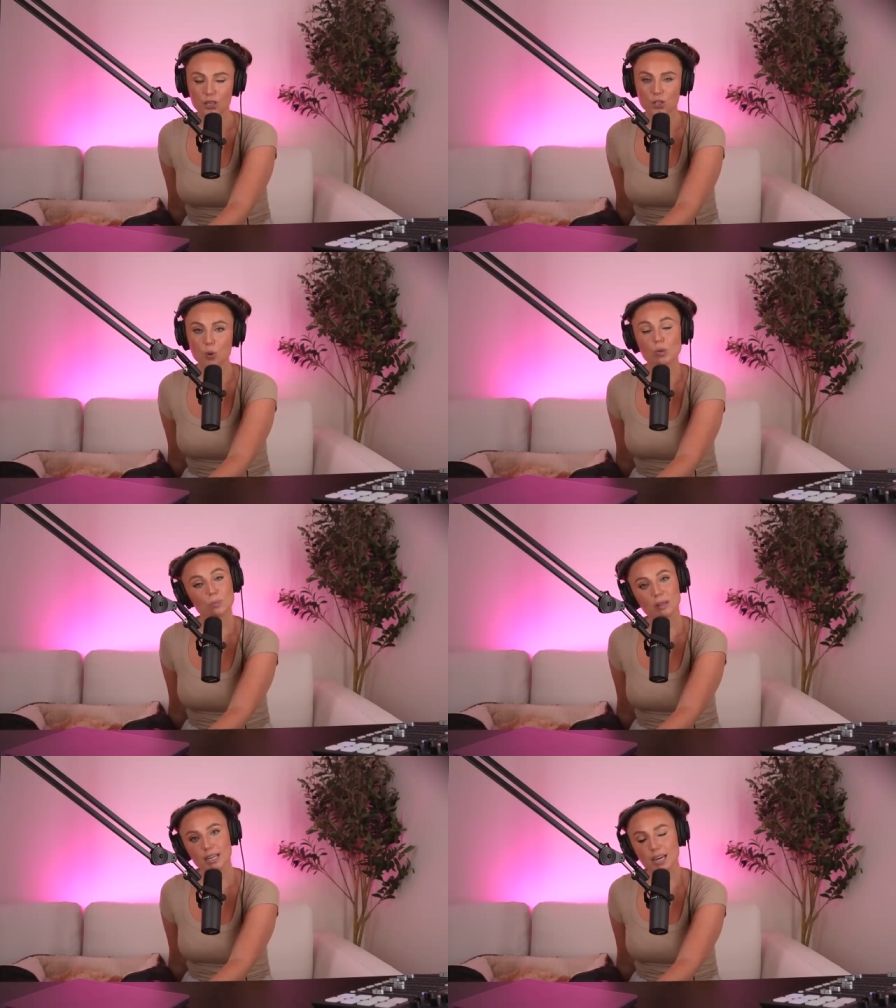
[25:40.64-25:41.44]
So it
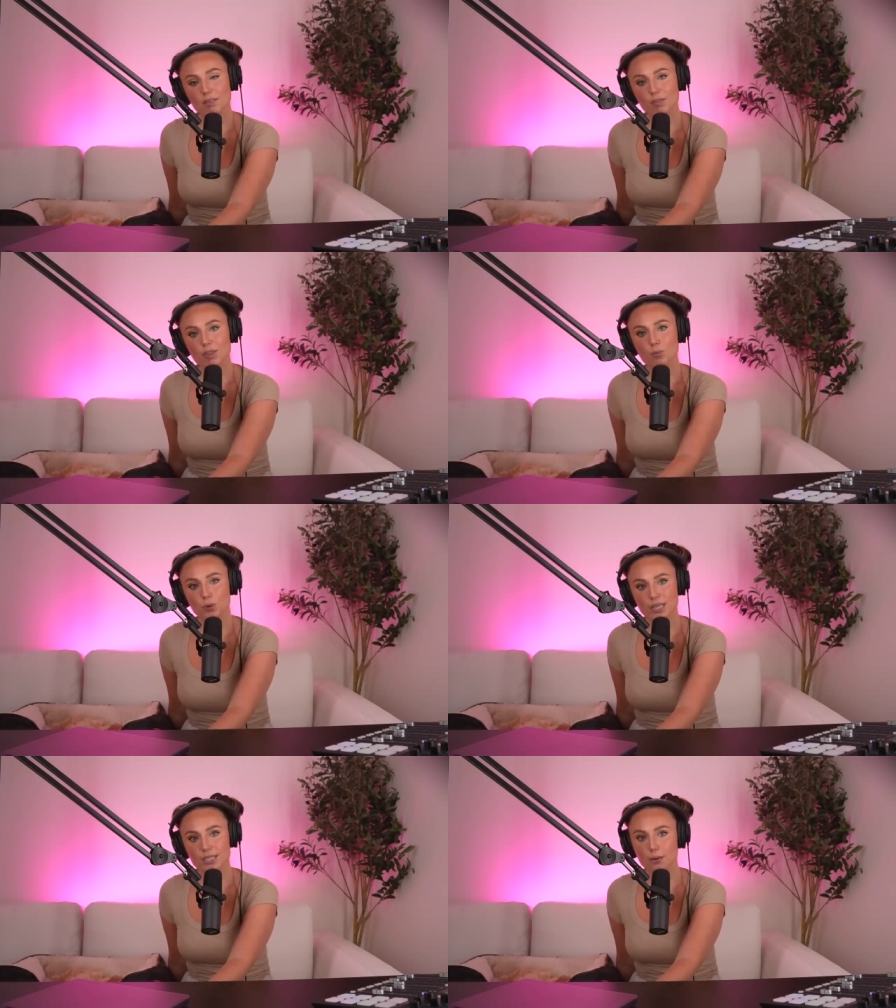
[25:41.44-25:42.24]
was believed that the
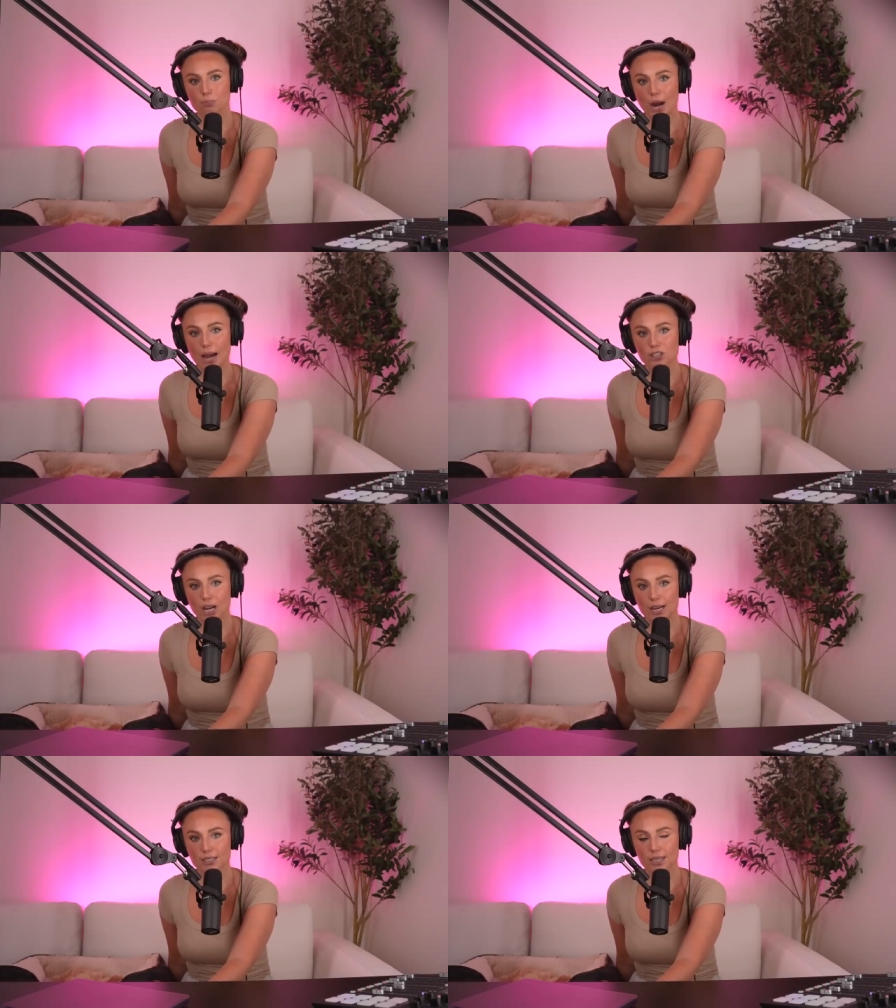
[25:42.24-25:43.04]
reason Brad
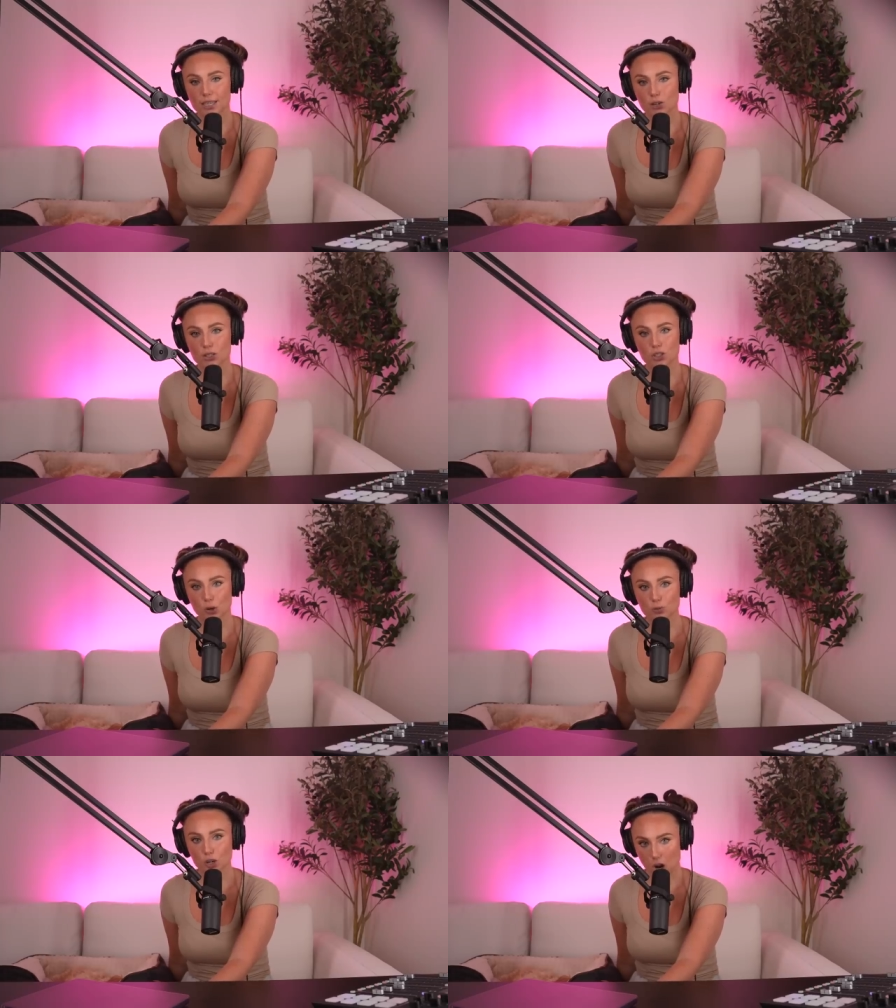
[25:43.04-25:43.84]
Jackson killed his
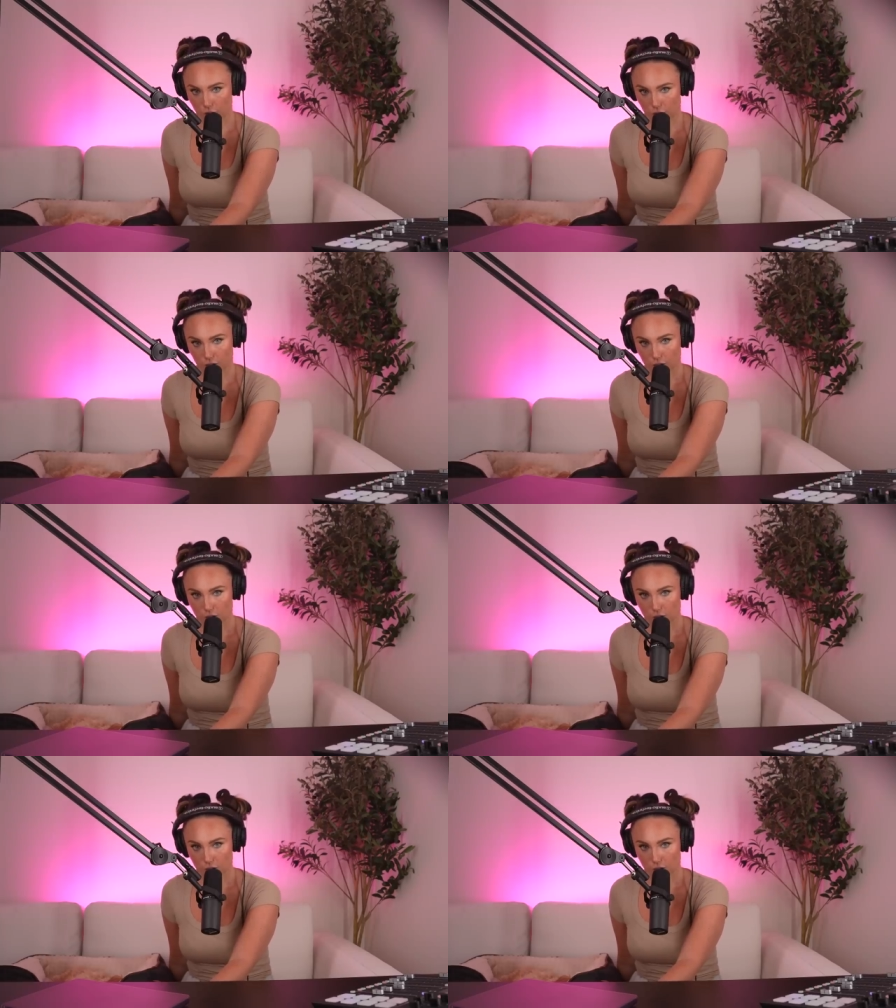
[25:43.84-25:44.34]
own daughter